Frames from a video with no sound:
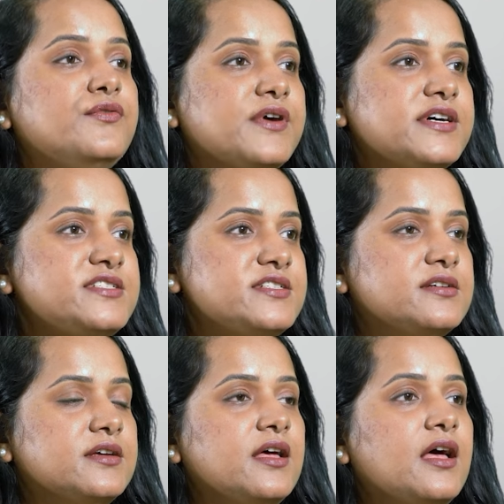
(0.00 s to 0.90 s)
First,
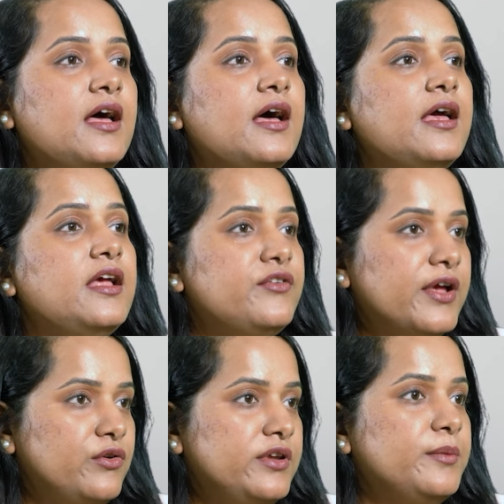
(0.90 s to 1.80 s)

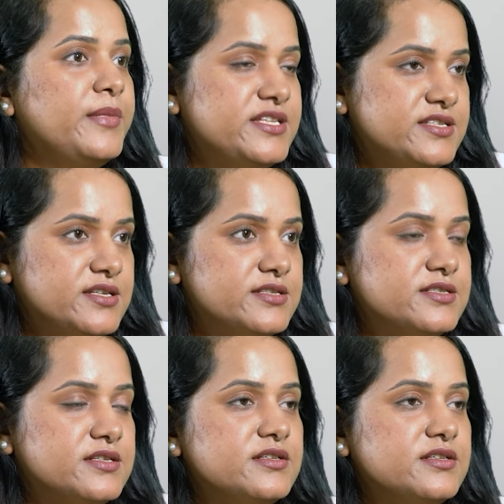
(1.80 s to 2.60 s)
irregular menses.